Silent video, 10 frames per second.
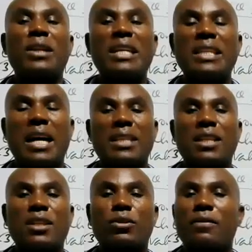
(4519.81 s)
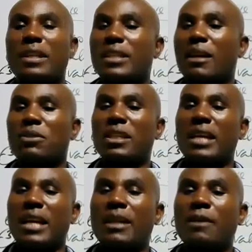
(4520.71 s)
net assets of the
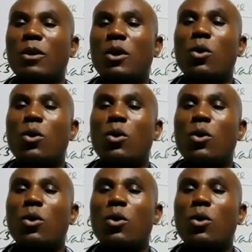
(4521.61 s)
subsidiary